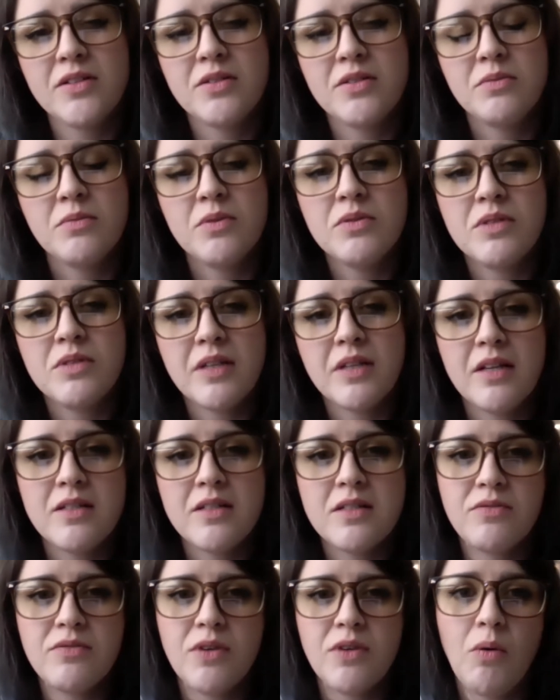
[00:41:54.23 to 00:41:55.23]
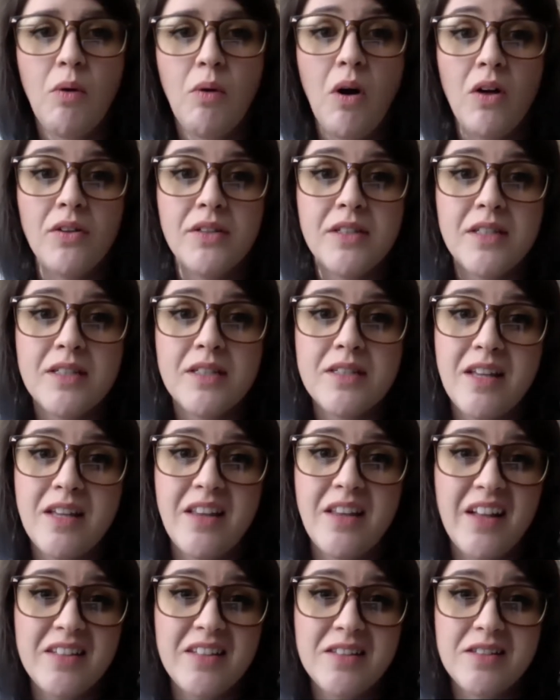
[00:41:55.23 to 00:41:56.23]
So music has different qualities, and
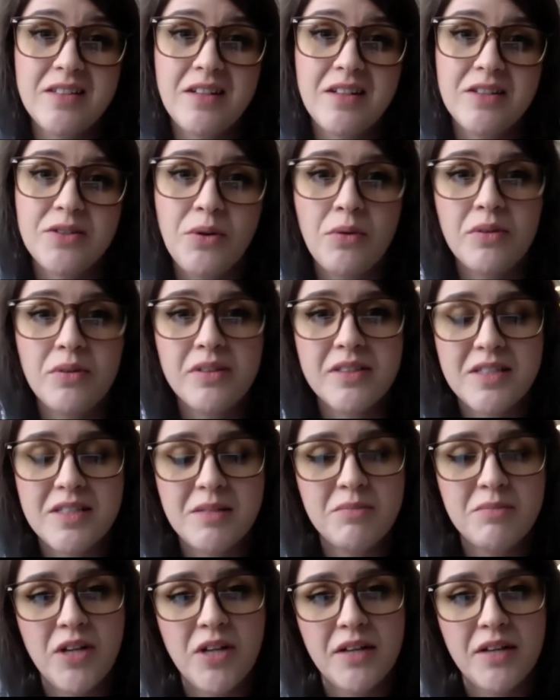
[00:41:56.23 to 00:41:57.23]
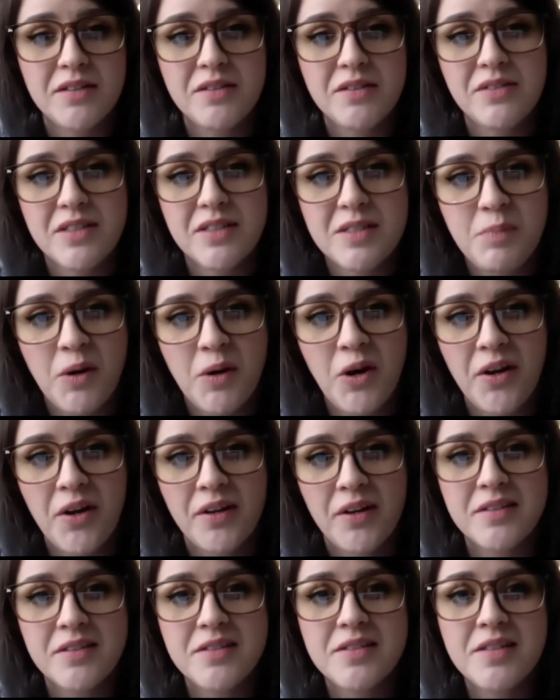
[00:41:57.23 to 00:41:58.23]
that's a totally subjective
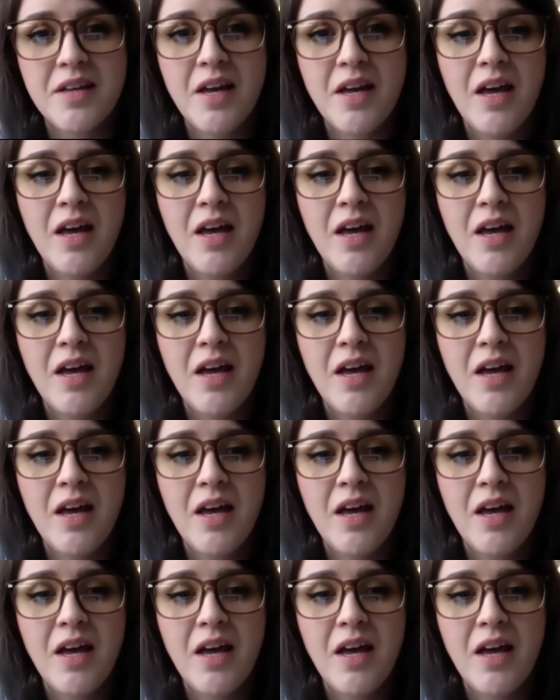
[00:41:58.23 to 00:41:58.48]
experience.